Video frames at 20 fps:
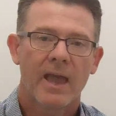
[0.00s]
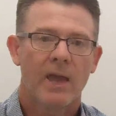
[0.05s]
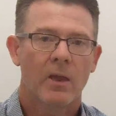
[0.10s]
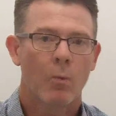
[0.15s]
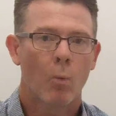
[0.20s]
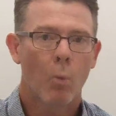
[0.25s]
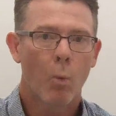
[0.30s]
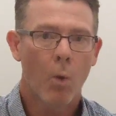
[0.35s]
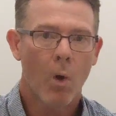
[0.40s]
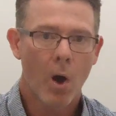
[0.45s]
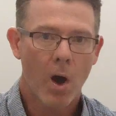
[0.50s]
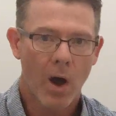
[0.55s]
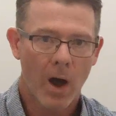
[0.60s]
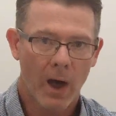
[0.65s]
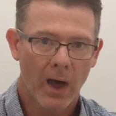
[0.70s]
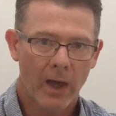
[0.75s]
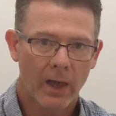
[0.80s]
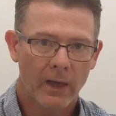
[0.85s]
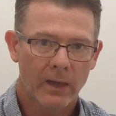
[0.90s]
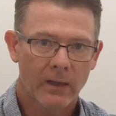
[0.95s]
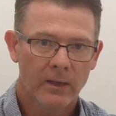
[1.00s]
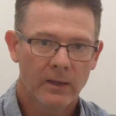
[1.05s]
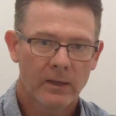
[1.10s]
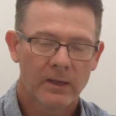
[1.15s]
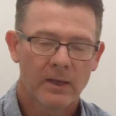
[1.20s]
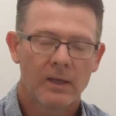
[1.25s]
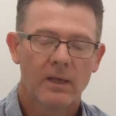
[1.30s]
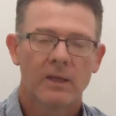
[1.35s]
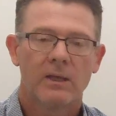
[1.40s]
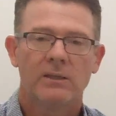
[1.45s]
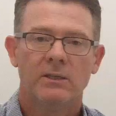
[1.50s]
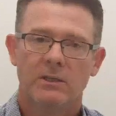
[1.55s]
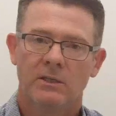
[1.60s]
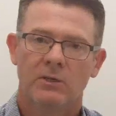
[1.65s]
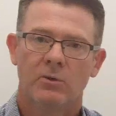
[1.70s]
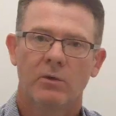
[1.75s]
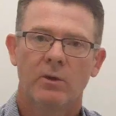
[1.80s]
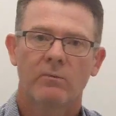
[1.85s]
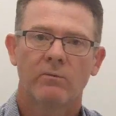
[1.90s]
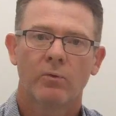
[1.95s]
and why
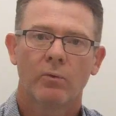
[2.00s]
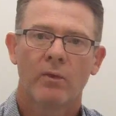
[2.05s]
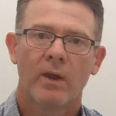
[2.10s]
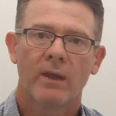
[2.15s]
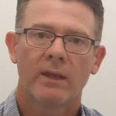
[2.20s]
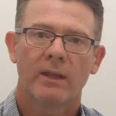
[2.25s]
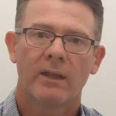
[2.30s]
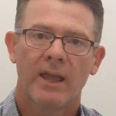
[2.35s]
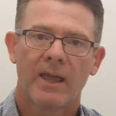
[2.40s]
near-infrared